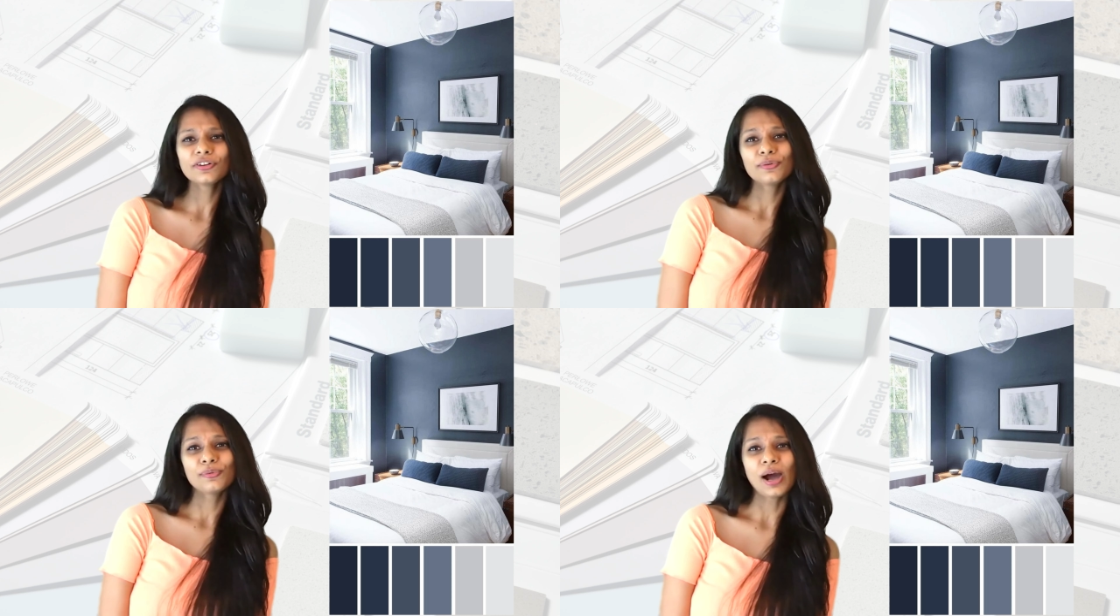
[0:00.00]
a
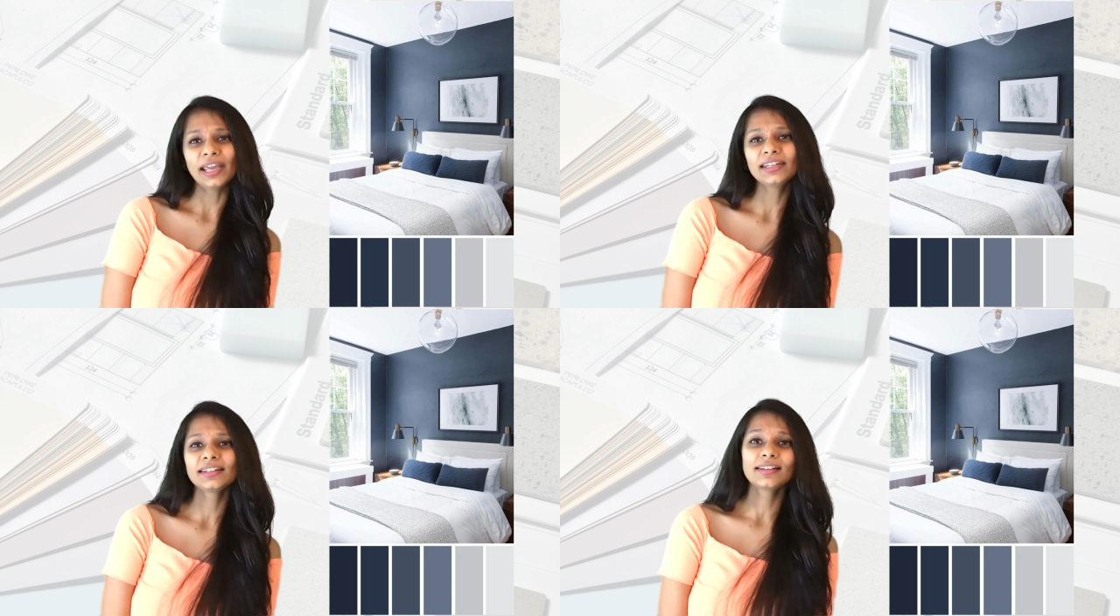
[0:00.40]

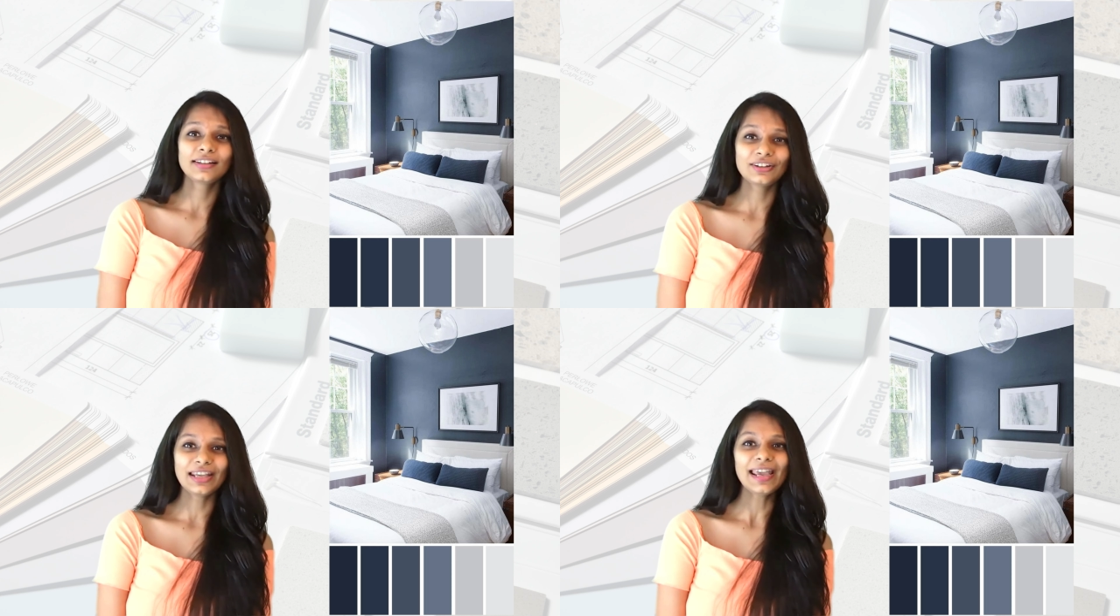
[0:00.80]
white,
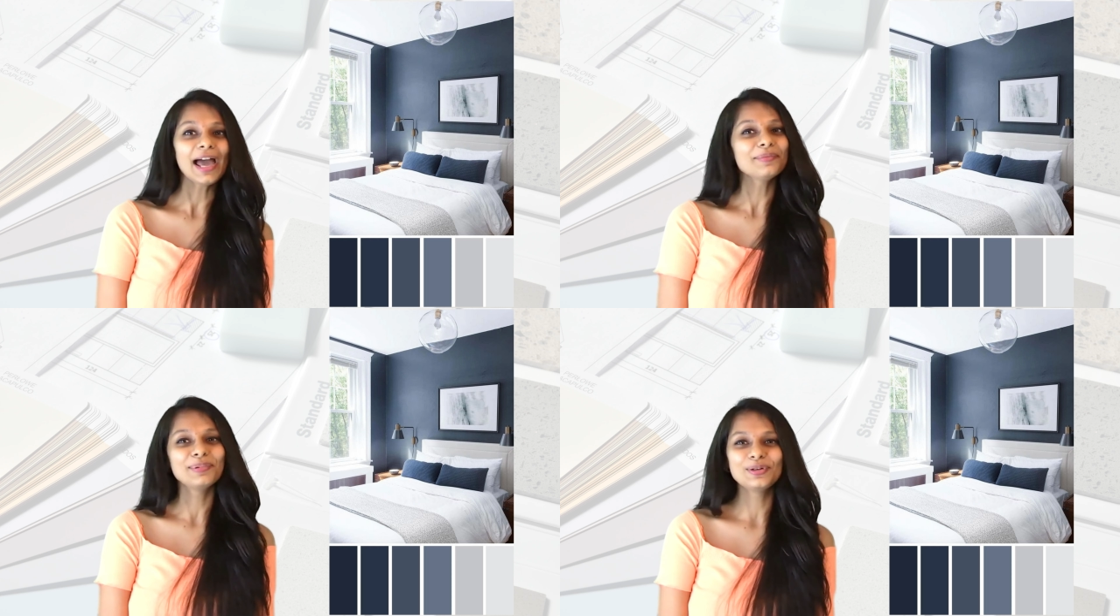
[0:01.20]
grey
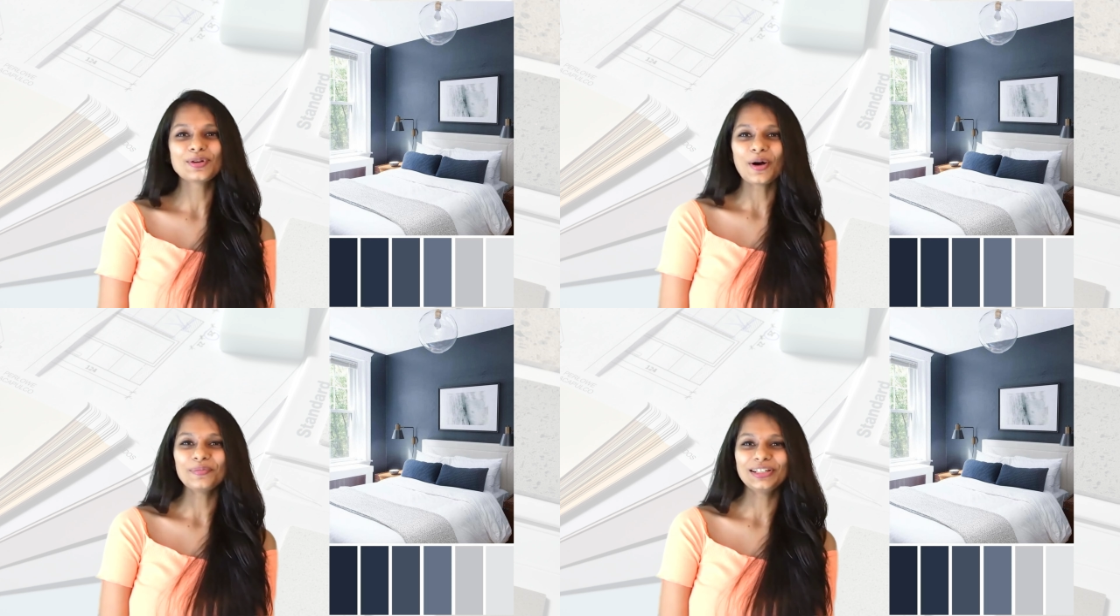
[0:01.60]
and blue
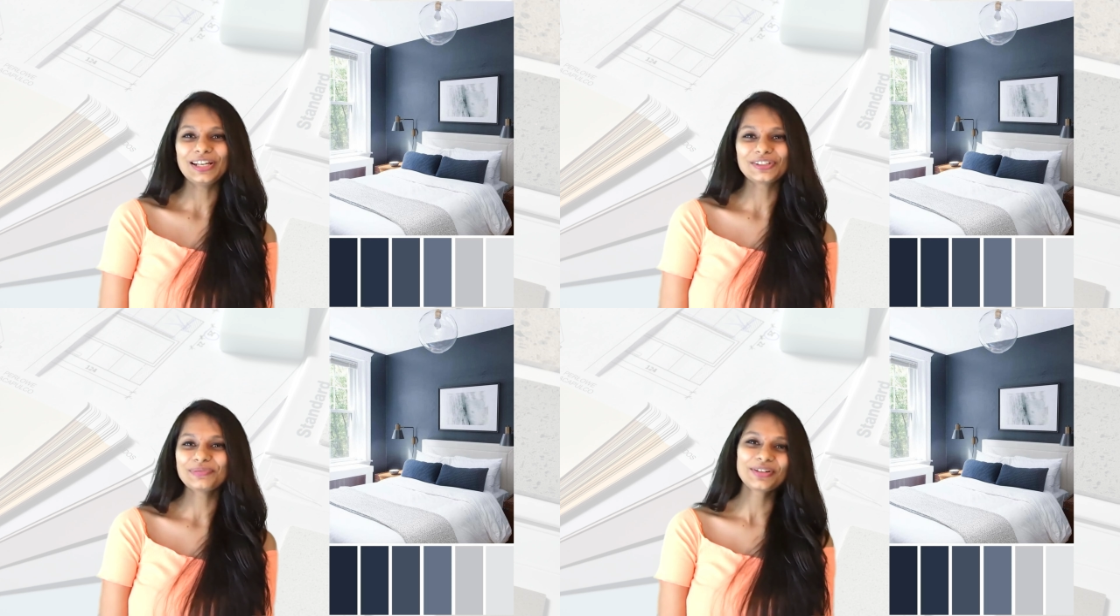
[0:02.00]

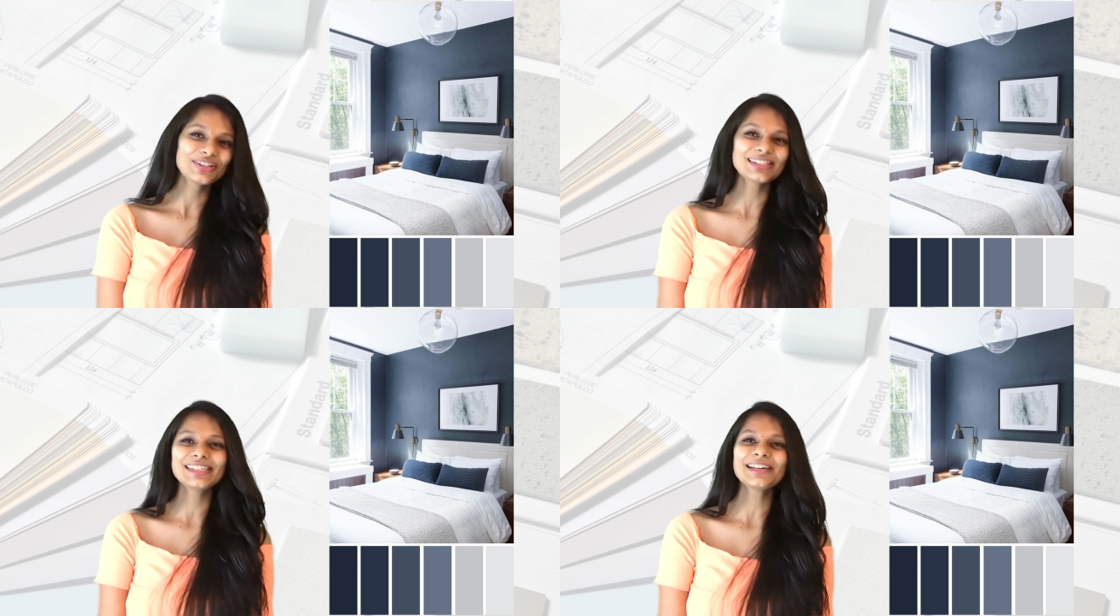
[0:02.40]
combination because
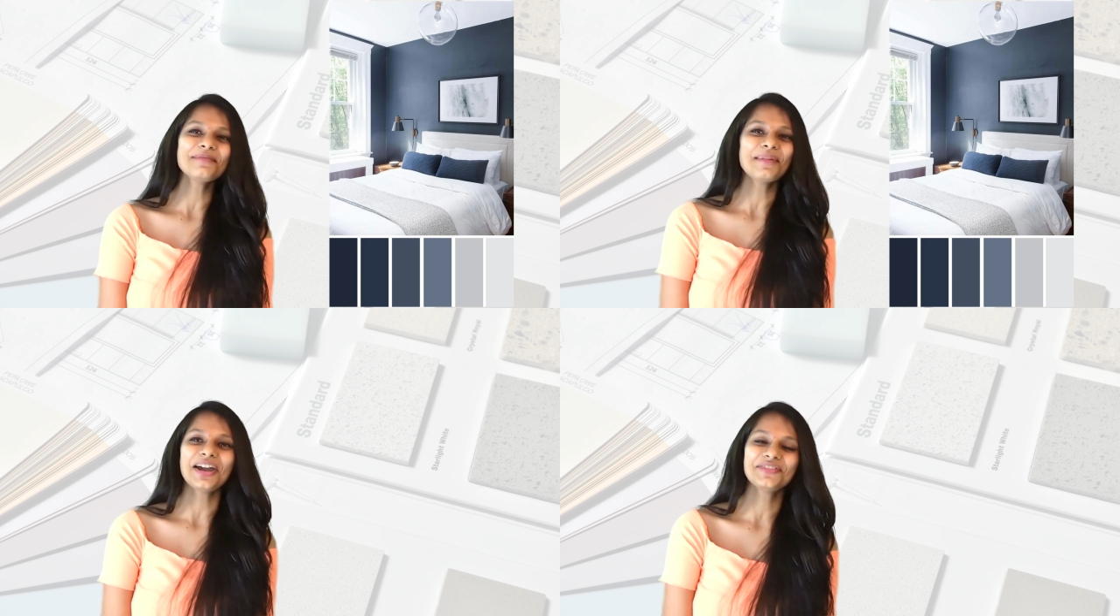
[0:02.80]
these are
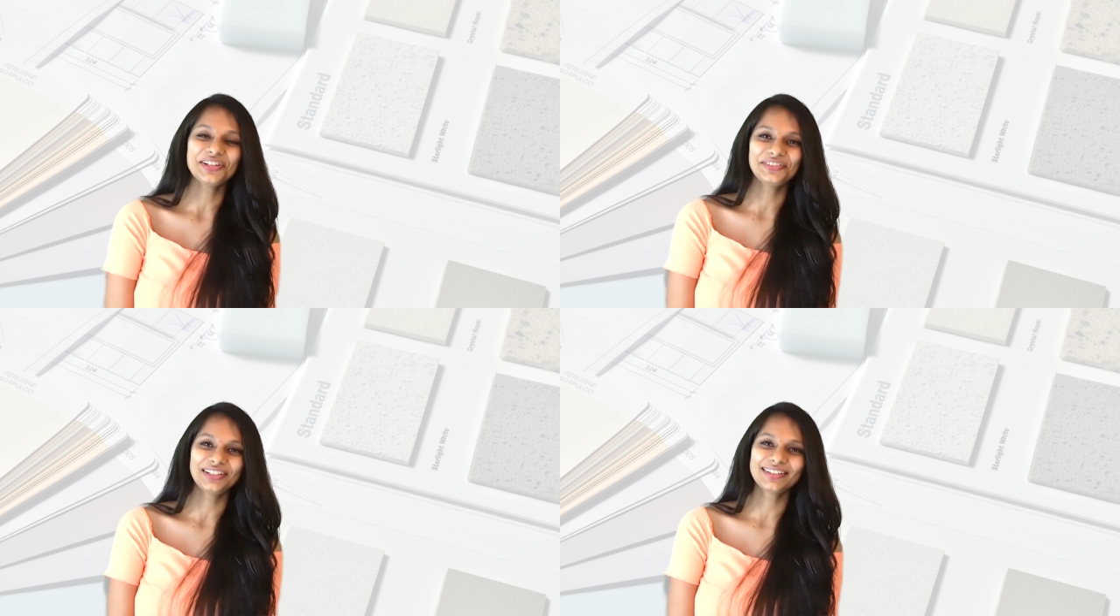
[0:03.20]
my
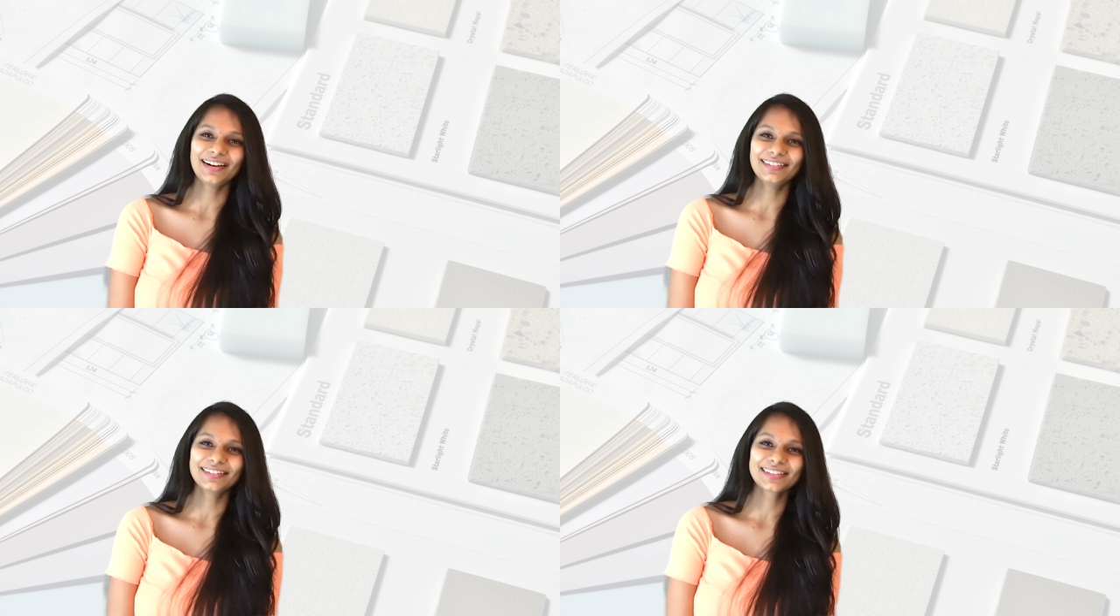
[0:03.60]
favorite
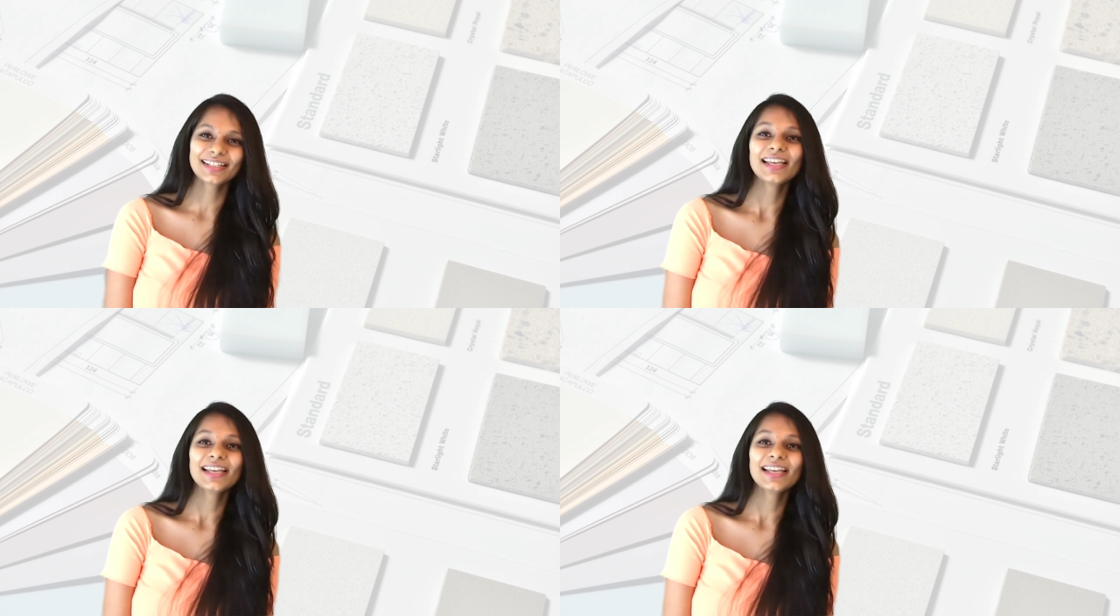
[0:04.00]
colors.